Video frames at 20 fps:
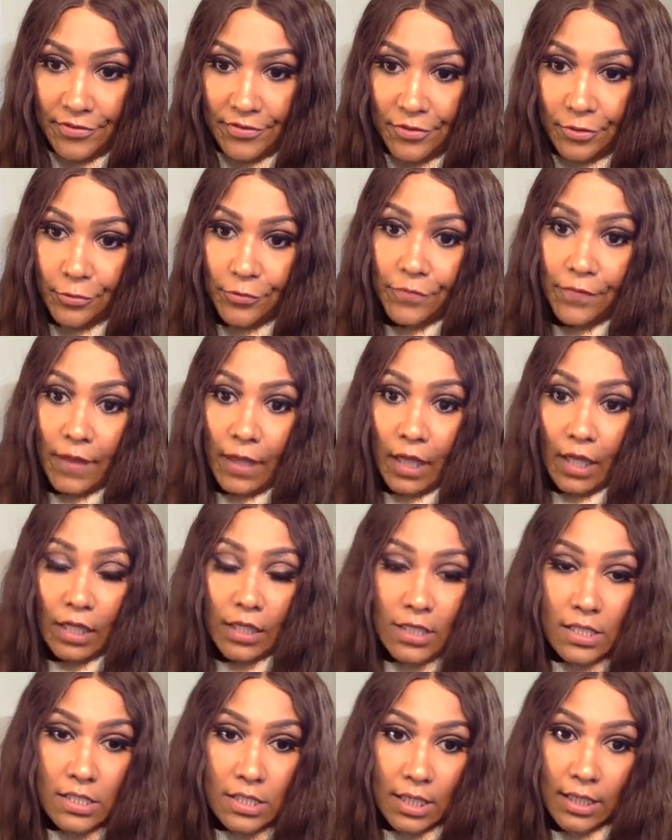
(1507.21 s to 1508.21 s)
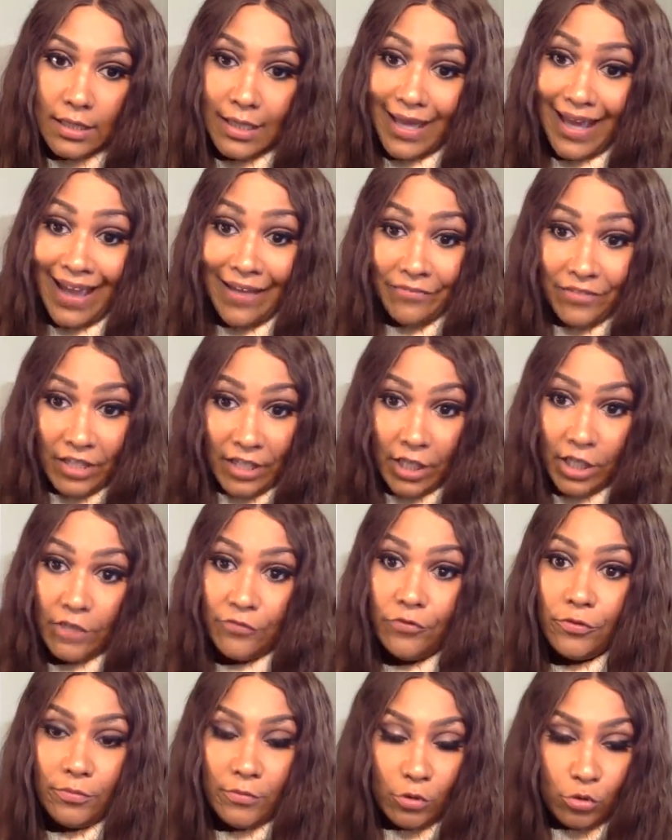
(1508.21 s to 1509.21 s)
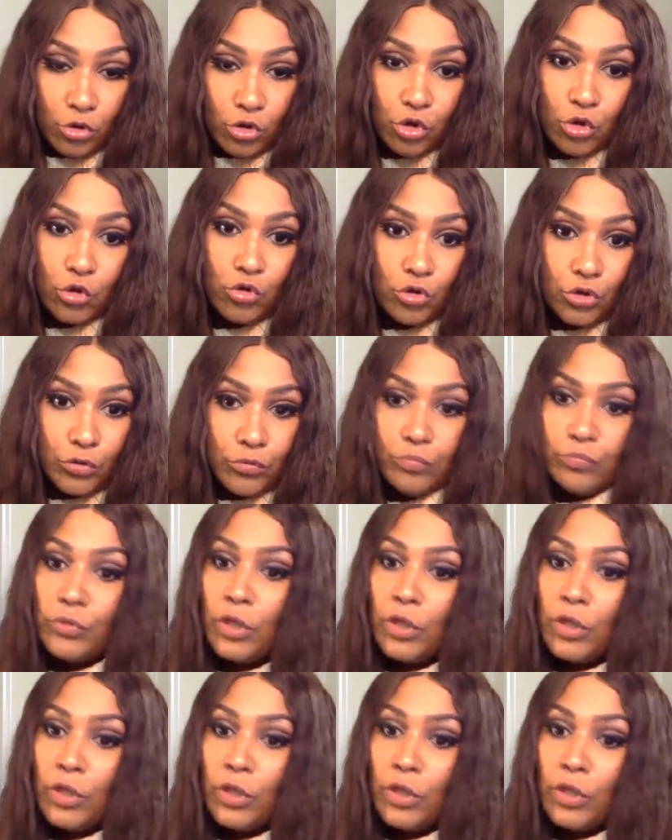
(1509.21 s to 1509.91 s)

certain things, and they have to get it from those children.